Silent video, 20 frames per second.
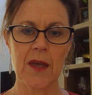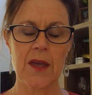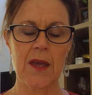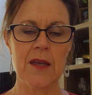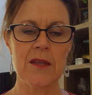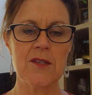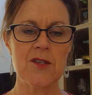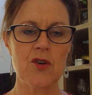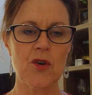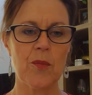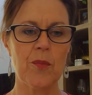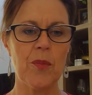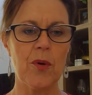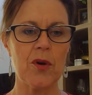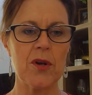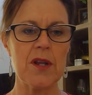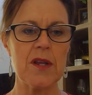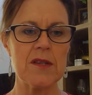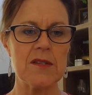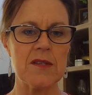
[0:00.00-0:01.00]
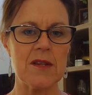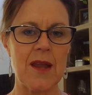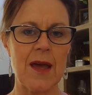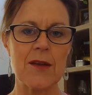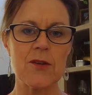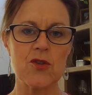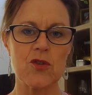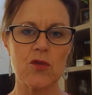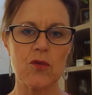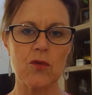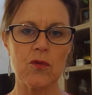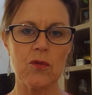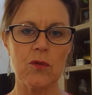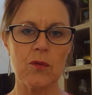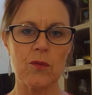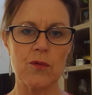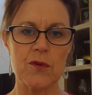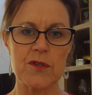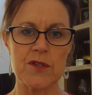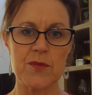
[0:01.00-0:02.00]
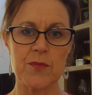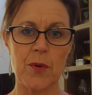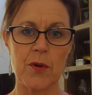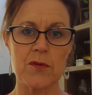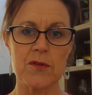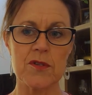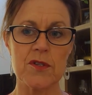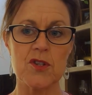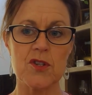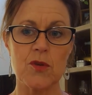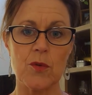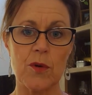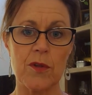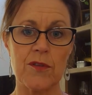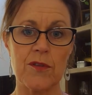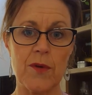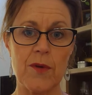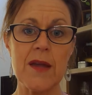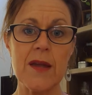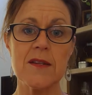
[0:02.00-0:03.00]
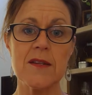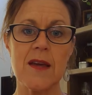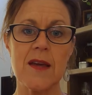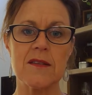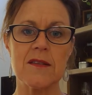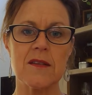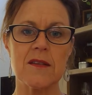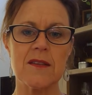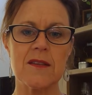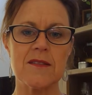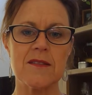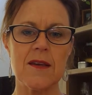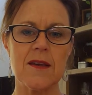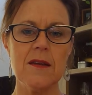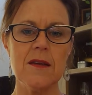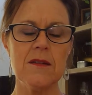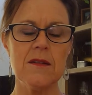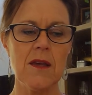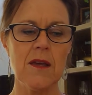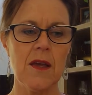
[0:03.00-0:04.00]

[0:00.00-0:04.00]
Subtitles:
It's your body's natural response to a threat, as I said,